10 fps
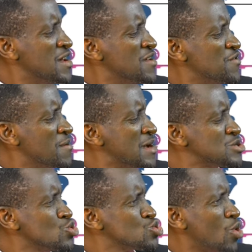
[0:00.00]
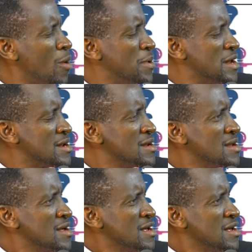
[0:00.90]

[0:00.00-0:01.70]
even if the muscles open,